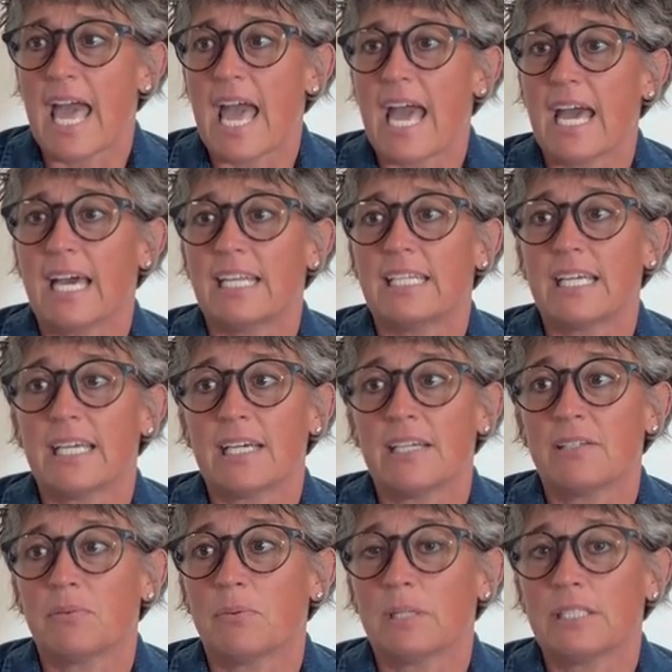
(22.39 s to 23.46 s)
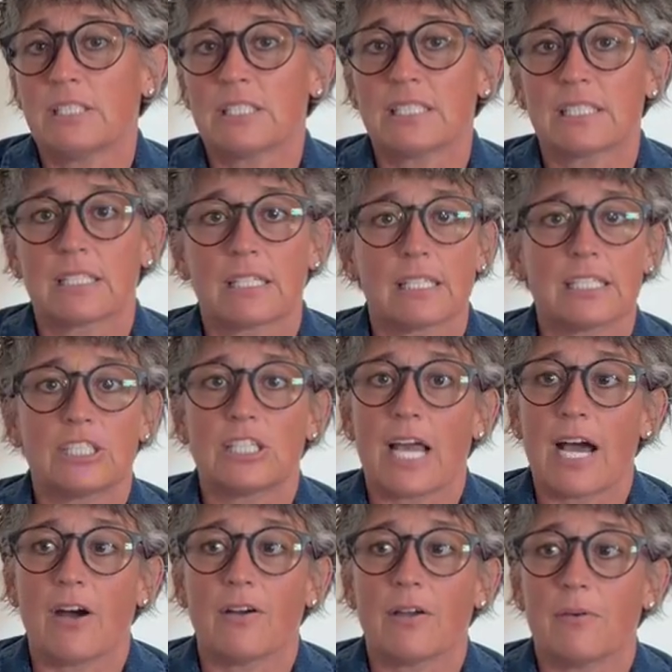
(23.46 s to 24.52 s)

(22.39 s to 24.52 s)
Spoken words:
and it would just glitch out.